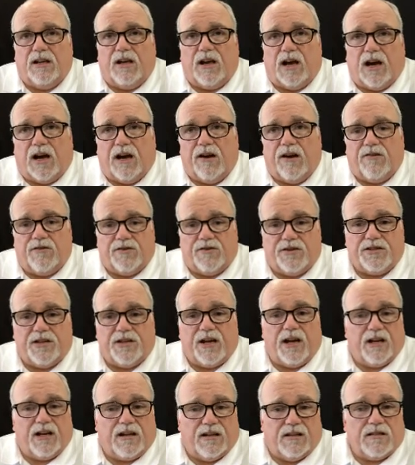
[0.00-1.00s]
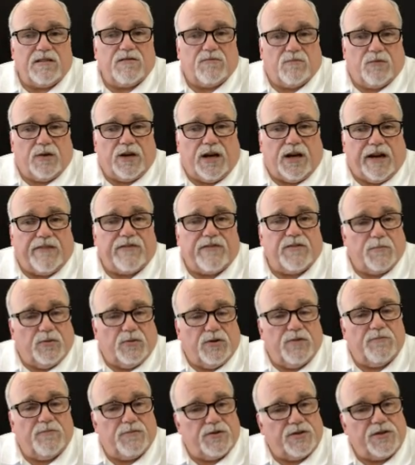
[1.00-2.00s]
I understand is we have to
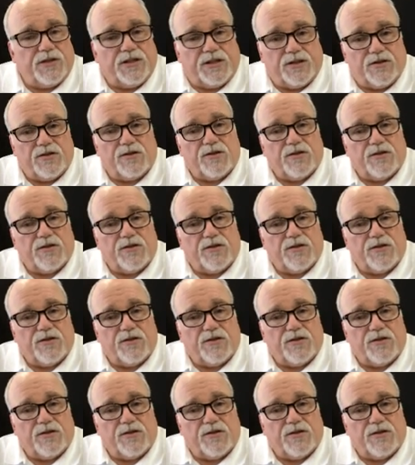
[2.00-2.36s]
put machines